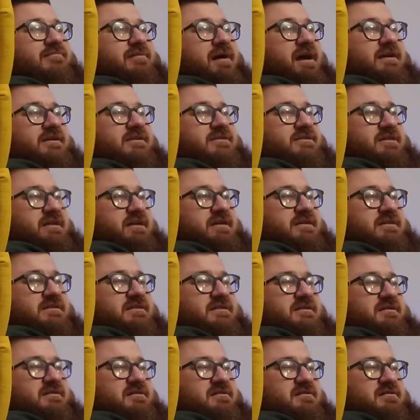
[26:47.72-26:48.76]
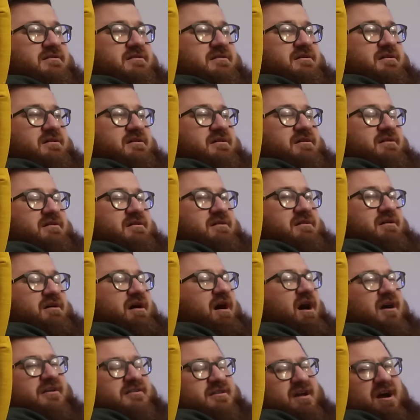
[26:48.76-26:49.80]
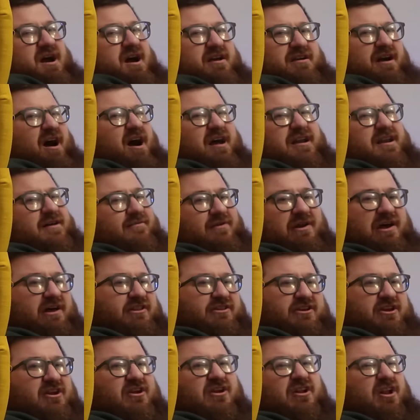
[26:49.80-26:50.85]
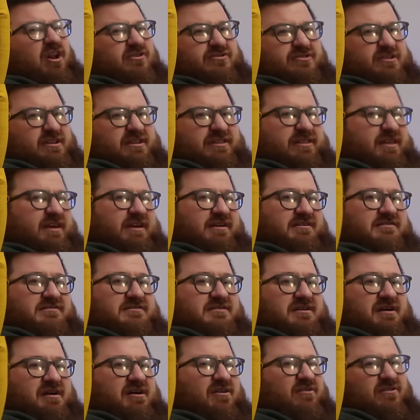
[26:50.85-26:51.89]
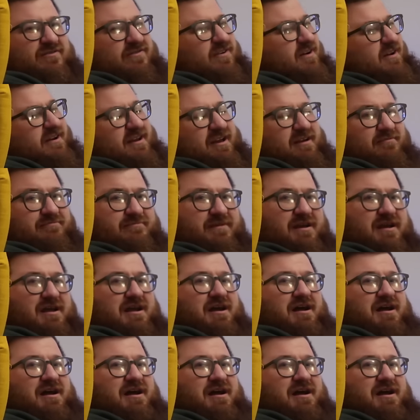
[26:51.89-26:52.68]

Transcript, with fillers: pages. I, I, never like the conclusion of things. I always find it. You like